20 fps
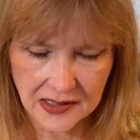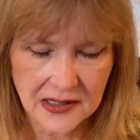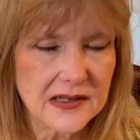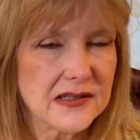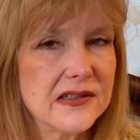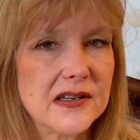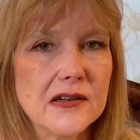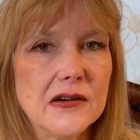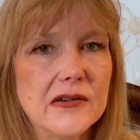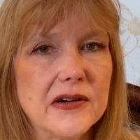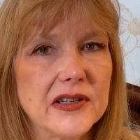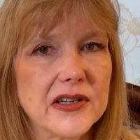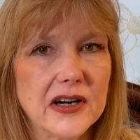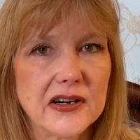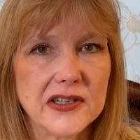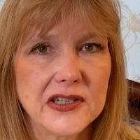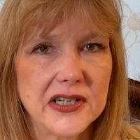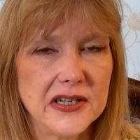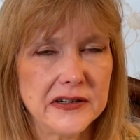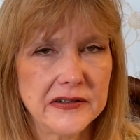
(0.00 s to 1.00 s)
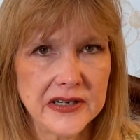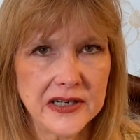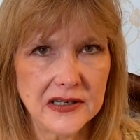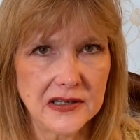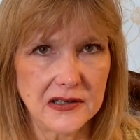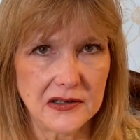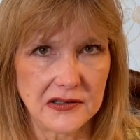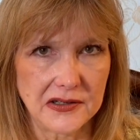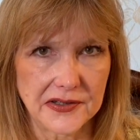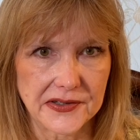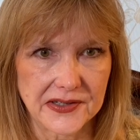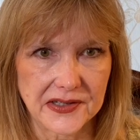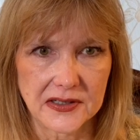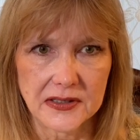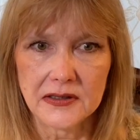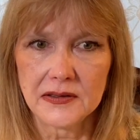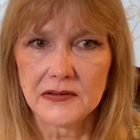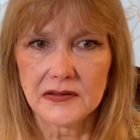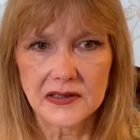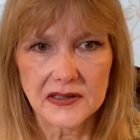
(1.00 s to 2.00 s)
So an arterial
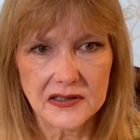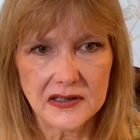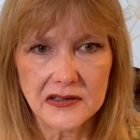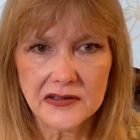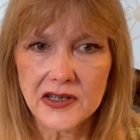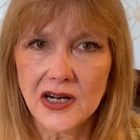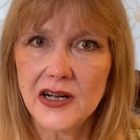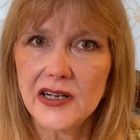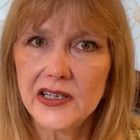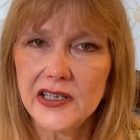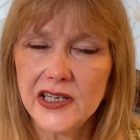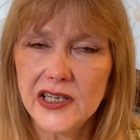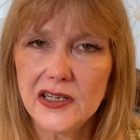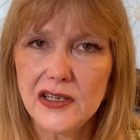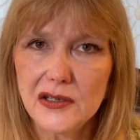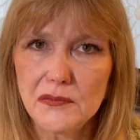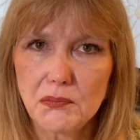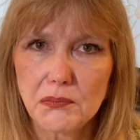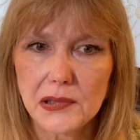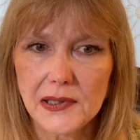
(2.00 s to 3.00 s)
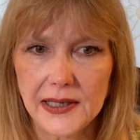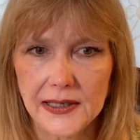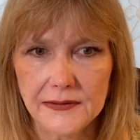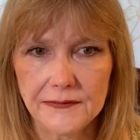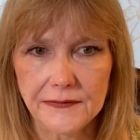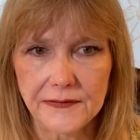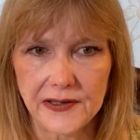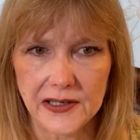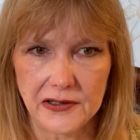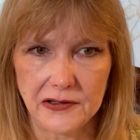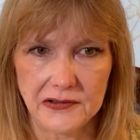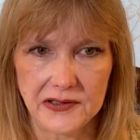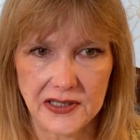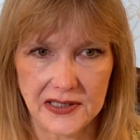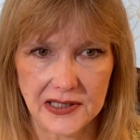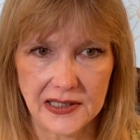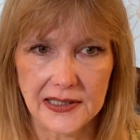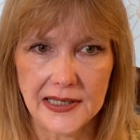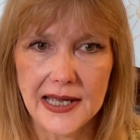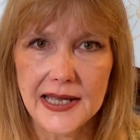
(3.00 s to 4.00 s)
ulcer, you're not getting good blood flow to
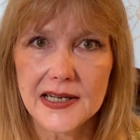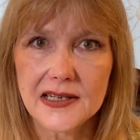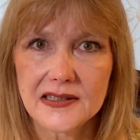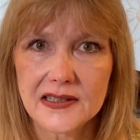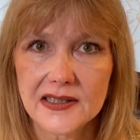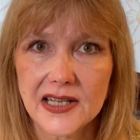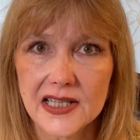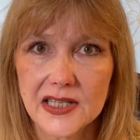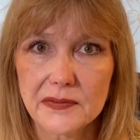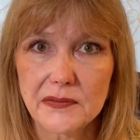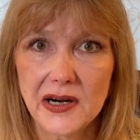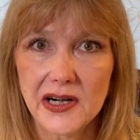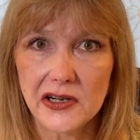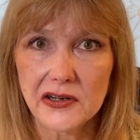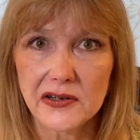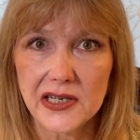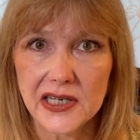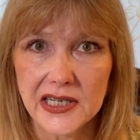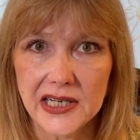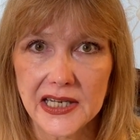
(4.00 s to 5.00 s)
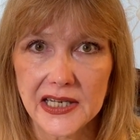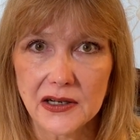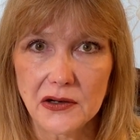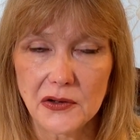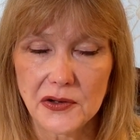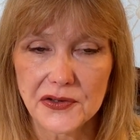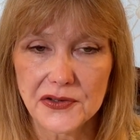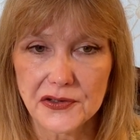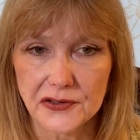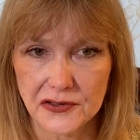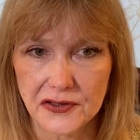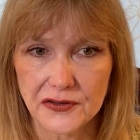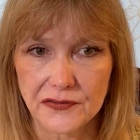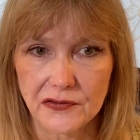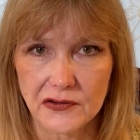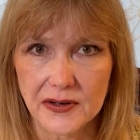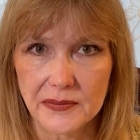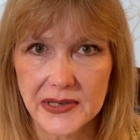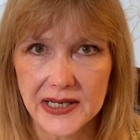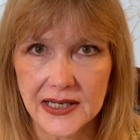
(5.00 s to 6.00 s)
the legs, and that's why you're getting ulcers
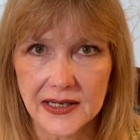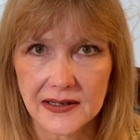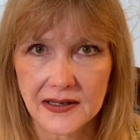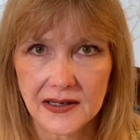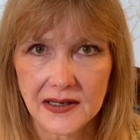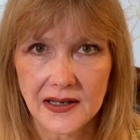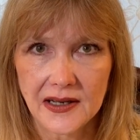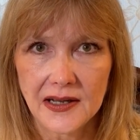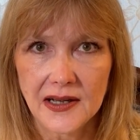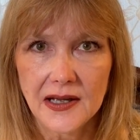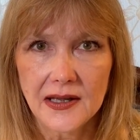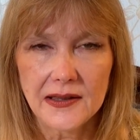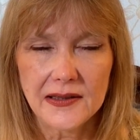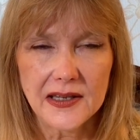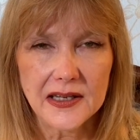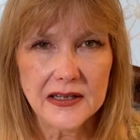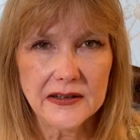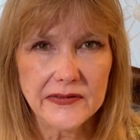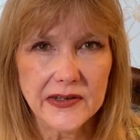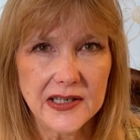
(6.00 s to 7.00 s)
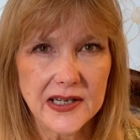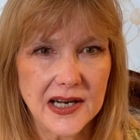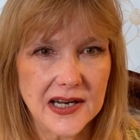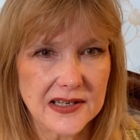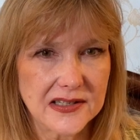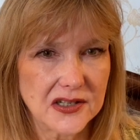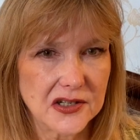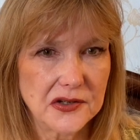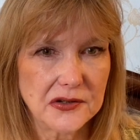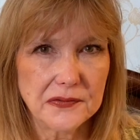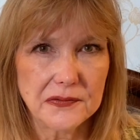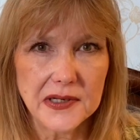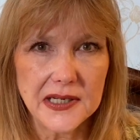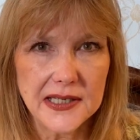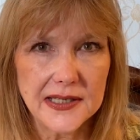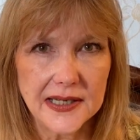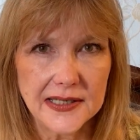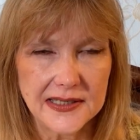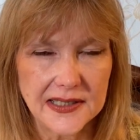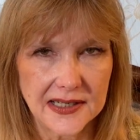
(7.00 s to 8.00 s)
forming. Think of it as a tree
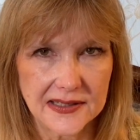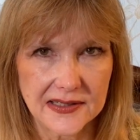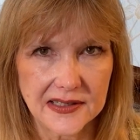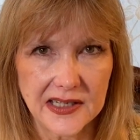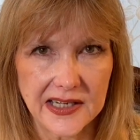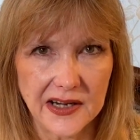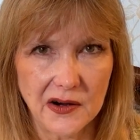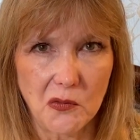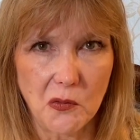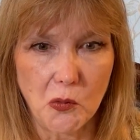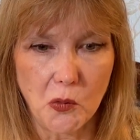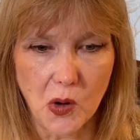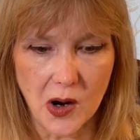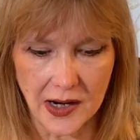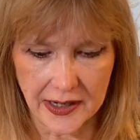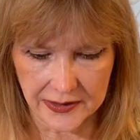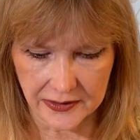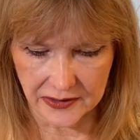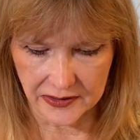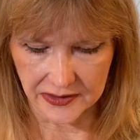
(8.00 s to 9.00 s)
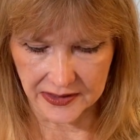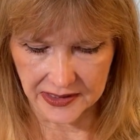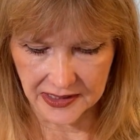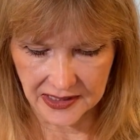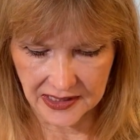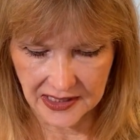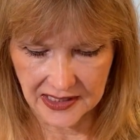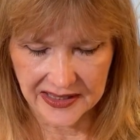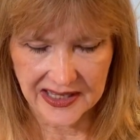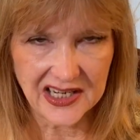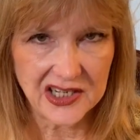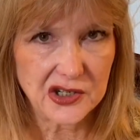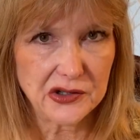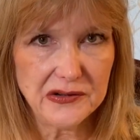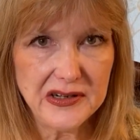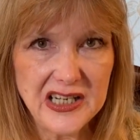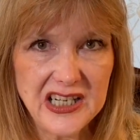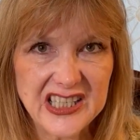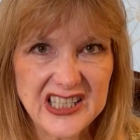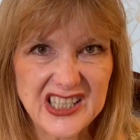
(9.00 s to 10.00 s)
that doesn't get watered. That
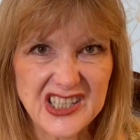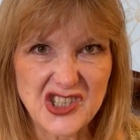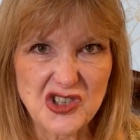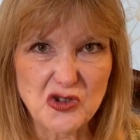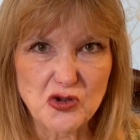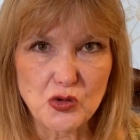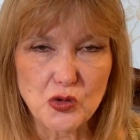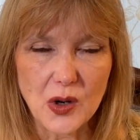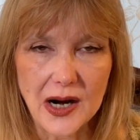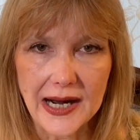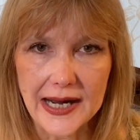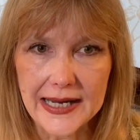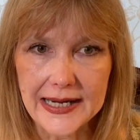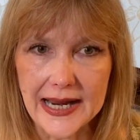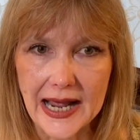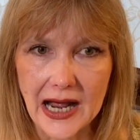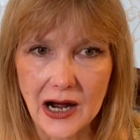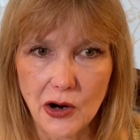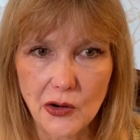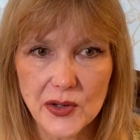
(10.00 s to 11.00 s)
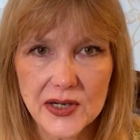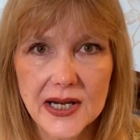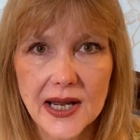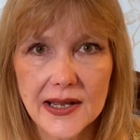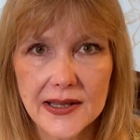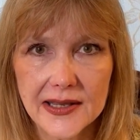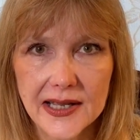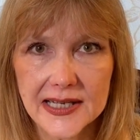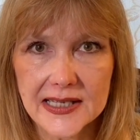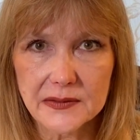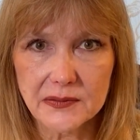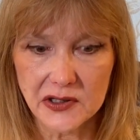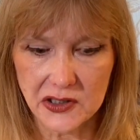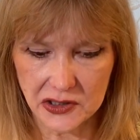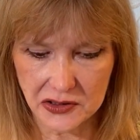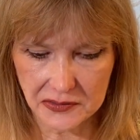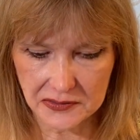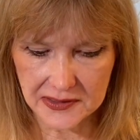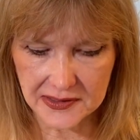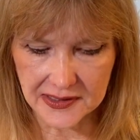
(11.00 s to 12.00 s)
tree gets dried out, and that's what
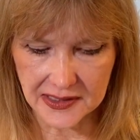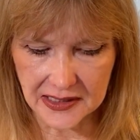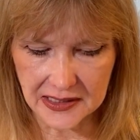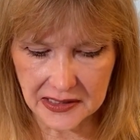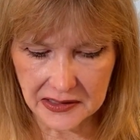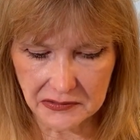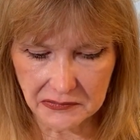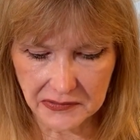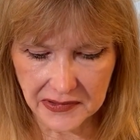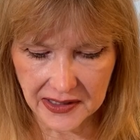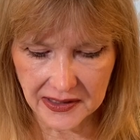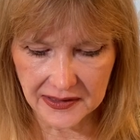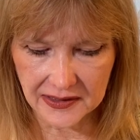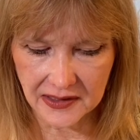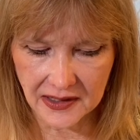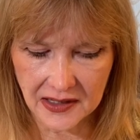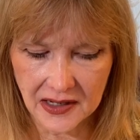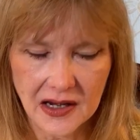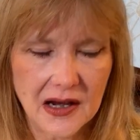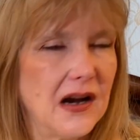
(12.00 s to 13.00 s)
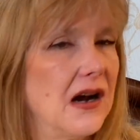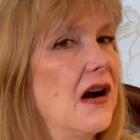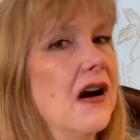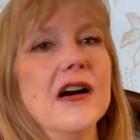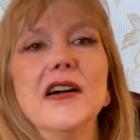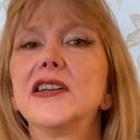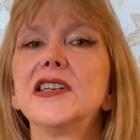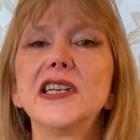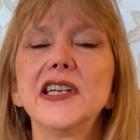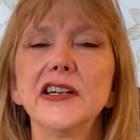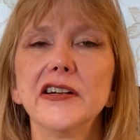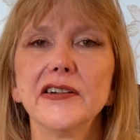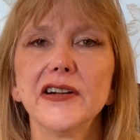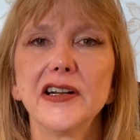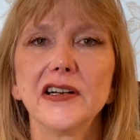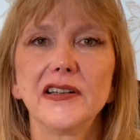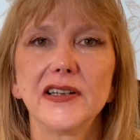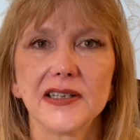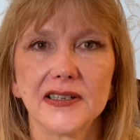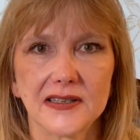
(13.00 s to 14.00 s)
you see with
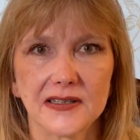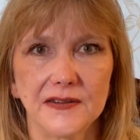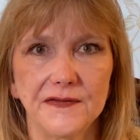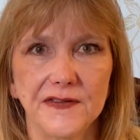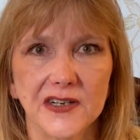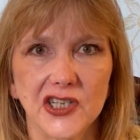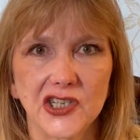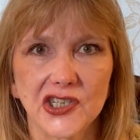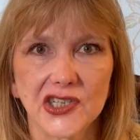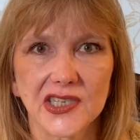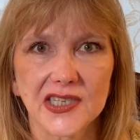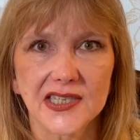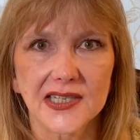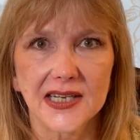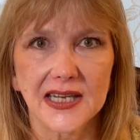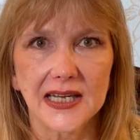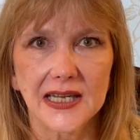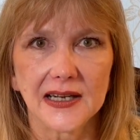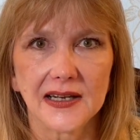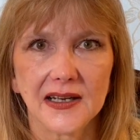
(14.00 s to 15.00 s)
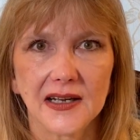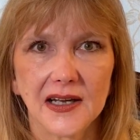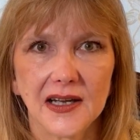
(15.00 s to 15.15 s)
arterial insufficiency.